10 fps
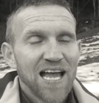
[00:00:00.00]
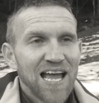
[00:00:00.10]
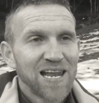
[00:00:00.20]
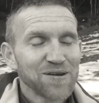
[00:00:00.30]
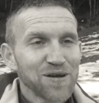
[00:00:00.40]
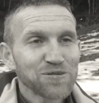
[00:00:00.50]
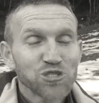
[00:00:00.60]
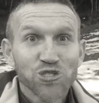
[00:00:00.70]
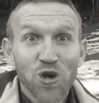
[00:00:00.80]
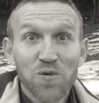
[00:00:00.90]
And I was
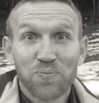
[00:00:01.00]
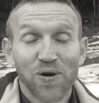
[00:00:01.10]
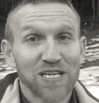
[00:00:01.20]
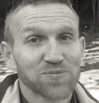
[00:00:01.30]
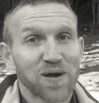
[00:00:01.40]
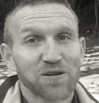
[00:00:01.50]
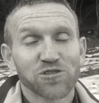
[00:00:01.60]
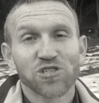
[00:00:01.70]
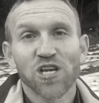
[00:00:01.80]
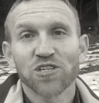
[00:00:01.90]
so impressed by it. It
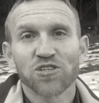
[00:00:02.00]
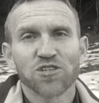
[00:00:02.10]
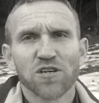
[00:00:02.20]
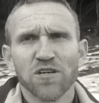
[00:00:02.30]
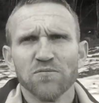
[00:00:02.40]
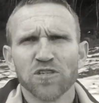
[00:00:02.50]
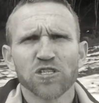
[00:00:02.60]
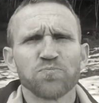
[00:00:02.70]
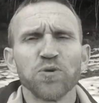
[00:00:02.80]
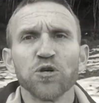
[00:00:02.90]
was such
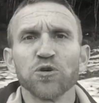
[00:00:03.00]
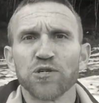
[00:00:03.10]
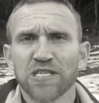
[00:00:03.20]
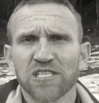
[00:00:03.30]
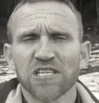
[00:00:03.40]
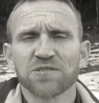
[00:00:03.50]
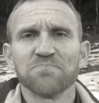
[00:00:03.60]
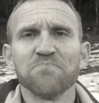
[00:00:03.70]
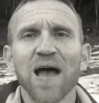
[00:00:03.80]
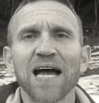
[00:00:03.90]
beauty, such
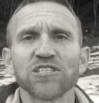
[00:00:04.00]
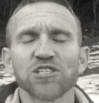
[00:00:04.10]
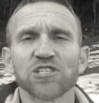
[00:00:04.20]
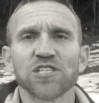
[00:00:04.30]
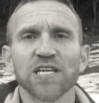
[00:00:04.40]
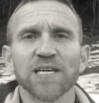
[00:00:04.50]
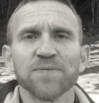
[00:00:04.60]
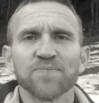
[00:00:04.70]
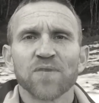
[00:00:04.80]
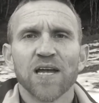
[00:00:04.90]
majesty.
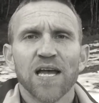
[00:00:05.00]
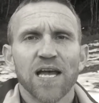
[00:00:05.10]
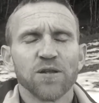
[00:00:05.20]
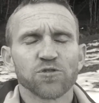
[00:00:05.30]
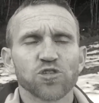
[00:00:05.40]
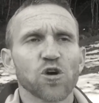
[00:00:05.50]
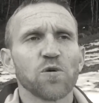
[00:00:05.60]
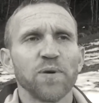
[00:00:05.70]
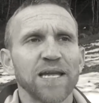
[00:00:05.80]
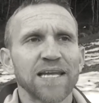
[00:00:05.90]
And it was so
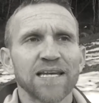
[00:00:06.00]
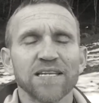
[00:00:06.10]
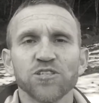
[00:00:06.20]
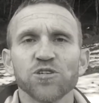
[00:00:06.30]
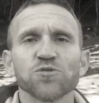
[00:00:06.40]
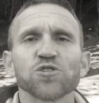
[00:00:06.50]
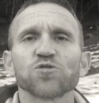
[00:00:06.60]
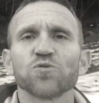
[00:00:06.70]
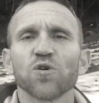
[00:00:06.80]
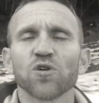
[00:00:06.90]
obedient, and she was
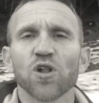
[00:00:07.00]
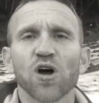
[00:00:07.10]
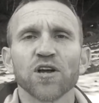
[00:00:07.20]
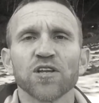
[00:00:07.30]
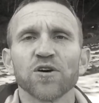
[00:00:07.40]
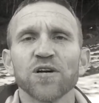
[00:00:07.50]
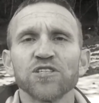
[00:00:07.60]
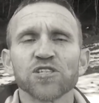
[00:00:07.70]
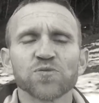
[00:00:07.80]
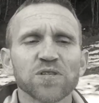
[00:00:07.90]
just rolling along, you know, and
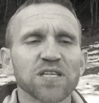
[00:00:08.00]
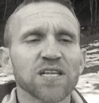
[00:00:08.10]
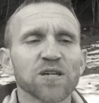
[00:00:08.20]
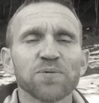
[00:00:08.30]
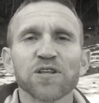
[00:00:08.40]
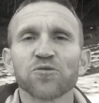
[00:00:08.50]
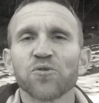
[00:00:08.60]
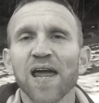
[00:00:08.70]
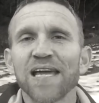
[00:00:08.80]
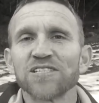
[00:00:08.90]
just with a little bit of the
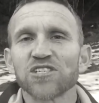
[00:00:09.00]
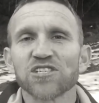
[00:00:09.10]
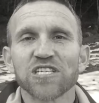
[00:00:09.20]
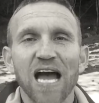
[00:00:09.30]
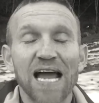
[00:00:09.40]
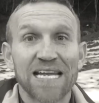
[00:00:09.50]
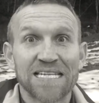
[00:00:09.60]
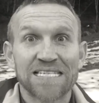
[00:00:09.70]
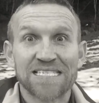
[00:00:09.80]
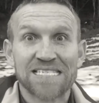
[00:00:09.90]
reins, just
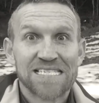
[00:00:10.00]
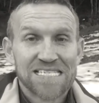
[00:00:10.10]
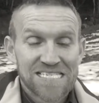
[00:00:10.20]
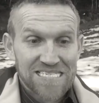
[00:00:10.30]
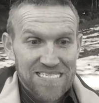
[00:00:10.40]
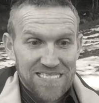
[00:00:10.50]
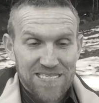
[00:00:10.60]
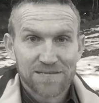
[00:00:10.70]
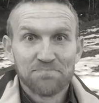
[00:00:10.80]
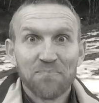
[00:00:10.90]
guiding this
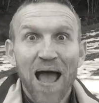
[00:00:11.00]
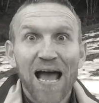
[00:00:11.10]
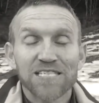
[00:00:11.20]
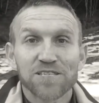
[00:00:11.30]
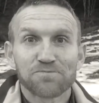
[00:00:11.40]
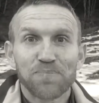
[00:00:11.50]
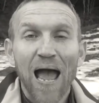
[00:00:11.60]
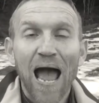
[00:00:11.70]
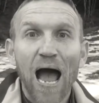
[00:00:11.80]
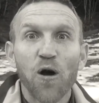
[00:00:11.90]
mass of
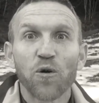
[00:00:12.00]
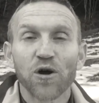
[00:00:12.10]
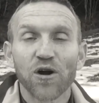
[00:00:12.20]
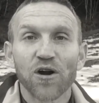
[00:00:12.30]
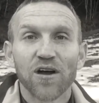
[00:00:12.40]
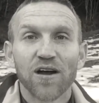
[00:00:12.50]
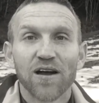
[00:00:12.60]
power.